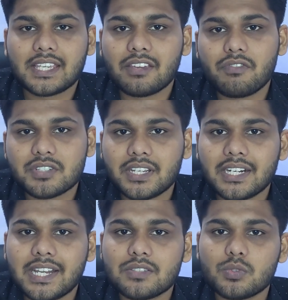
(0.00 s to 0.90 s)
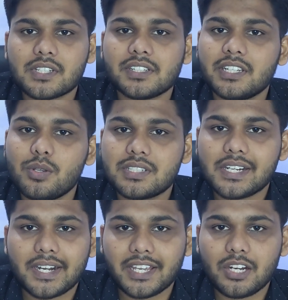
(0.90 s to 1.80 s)
Kingfisher Airlines was continuously
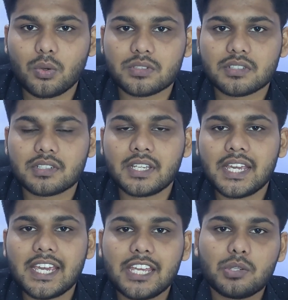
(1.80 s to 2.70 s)
running in losses. In